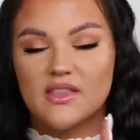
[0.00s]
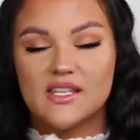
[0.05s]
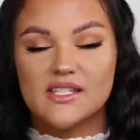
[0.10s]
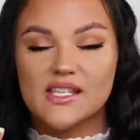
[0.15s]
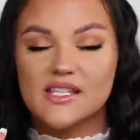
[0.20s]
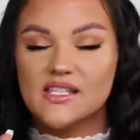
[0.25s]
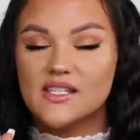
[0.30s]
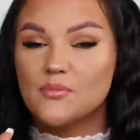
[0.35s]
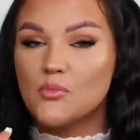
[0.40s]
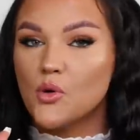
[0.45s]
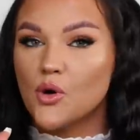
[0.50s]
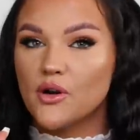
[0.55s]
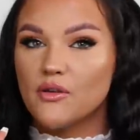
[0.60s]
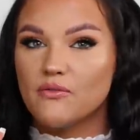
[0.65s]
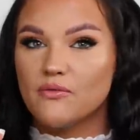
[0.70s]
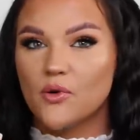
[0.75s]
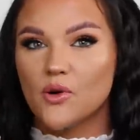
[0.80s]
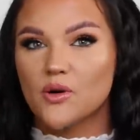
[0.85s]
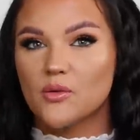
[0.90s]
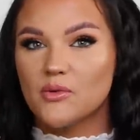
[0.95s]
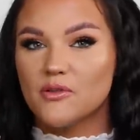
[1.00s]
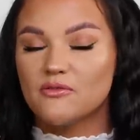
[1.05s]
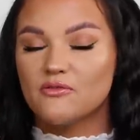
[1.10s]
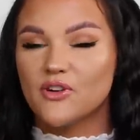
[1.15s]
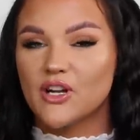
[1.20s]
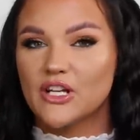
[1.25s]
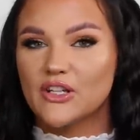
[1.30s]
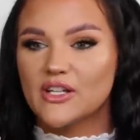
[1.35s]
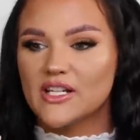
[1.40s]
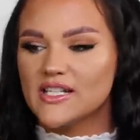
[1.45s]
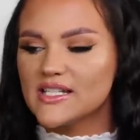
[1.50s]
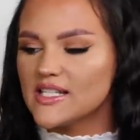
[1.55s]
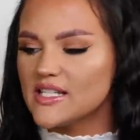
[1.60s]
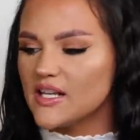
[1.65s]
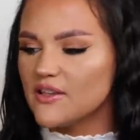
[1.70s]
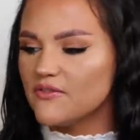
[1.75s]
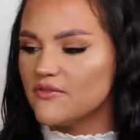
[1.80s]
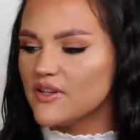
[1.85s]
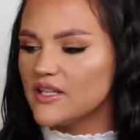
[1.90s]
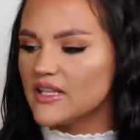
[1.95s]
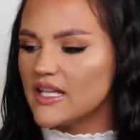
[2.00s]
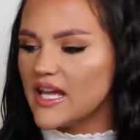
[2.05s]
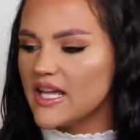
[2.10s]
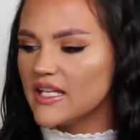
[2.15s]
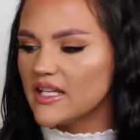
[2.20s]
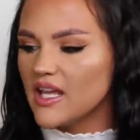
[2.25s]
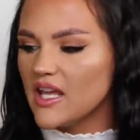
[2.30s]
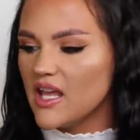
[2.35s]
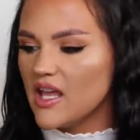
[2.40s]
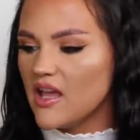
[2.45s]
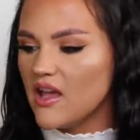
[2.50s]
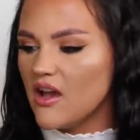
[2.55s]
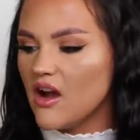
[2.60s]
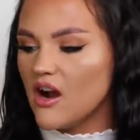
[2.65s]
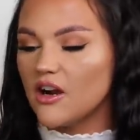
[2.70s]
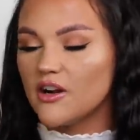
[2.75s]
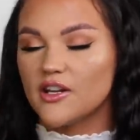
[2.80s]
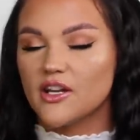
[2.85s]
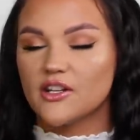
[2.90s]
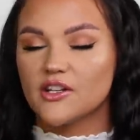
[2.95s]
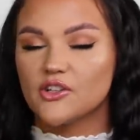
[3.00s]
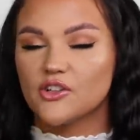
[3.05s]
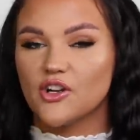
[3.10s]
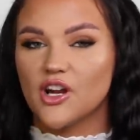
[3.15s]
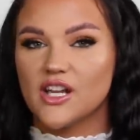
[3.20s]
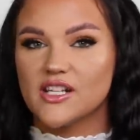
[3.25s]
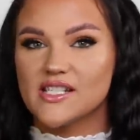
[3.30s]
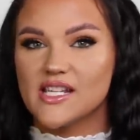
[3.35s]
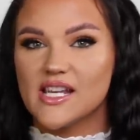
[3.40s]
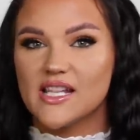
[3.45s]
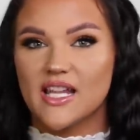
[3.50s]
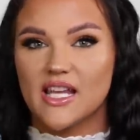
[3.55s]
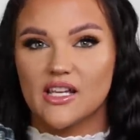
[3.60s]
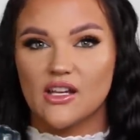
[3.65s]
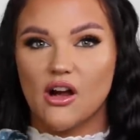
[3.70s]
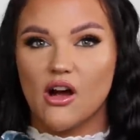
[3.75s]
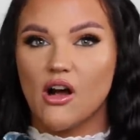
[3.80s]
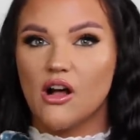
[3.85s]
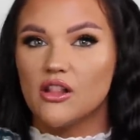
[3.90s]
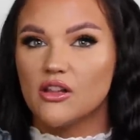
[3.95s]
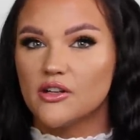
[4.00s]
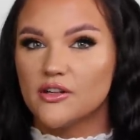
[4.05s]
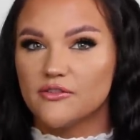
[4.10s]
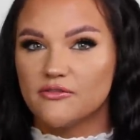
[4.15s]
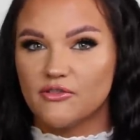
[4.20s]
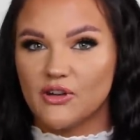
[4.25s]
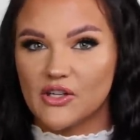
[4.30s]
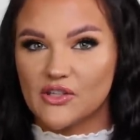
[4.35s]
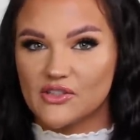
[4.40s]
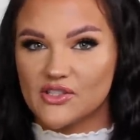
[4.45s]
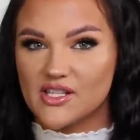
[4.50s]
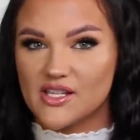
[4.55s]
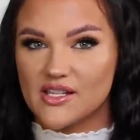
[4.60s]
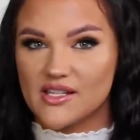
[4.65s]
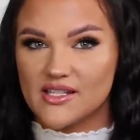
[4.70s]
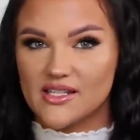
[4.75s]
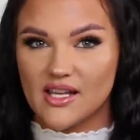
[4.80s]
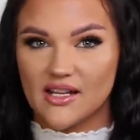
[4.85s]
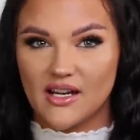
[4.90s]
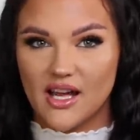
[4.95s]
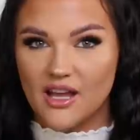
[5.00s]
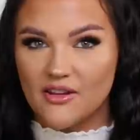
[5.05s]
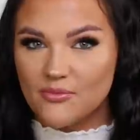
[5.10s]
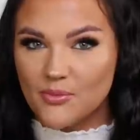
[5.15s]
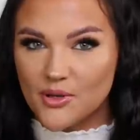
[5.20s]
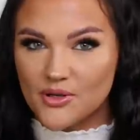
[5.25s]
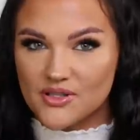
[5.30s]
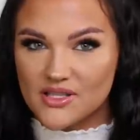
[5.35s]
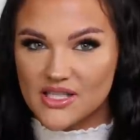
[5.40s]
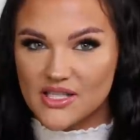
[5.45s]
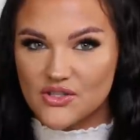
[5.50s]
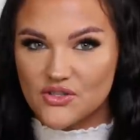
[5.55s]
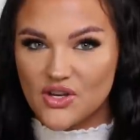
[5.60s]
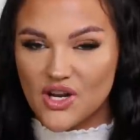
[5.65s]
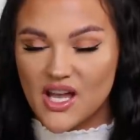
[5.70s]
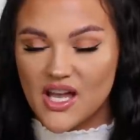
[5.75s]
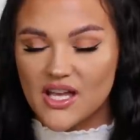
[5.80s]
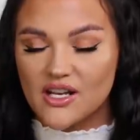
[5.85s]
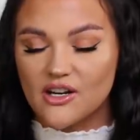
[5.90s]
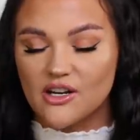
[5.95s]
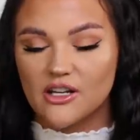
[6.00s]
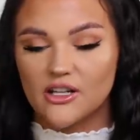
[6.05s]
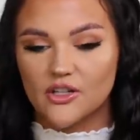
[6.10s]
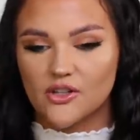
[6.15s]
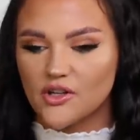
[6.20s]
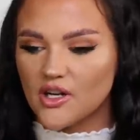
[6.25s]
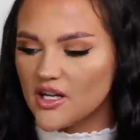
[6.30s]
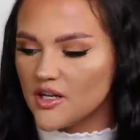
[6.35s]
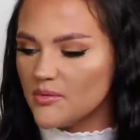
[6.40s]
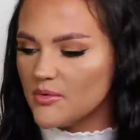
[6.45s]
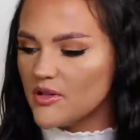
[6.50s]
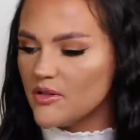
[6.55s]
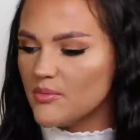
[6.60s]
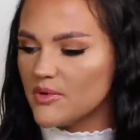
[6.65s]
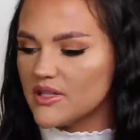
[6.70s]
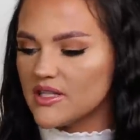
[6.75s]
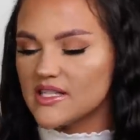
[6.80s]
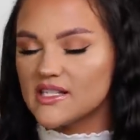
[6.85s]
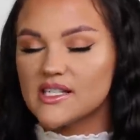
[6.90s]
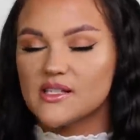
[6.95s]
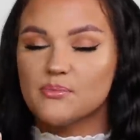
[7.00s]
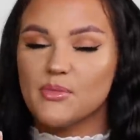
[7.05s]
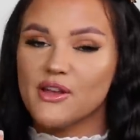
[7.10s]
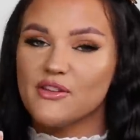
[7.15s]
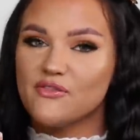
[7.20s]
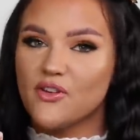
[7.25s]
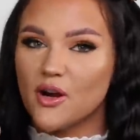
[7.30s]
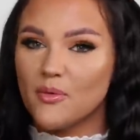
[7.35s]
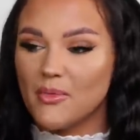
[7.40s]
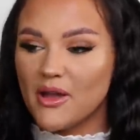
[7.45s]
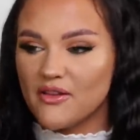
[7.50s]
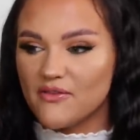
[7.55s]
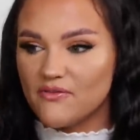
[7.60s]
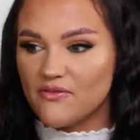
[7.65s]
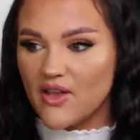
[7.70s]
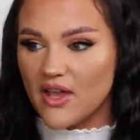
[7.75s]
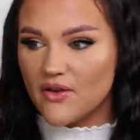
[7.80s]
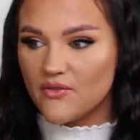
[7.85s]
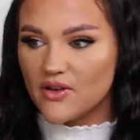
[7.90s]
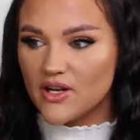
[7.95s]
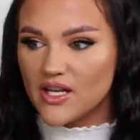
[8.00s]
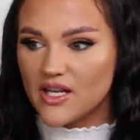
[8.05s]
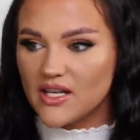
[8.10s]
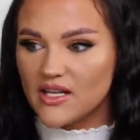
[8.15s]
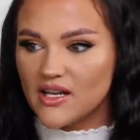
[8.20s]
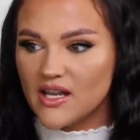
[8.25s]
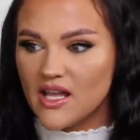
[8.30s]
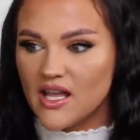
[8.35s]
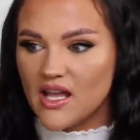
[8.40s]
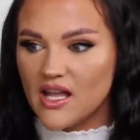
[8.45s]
This is a more affordable fragrance, and I feel like Ariana Grande, like, all her fragrances that I've personally tried are incredible, but this is by far my favorite.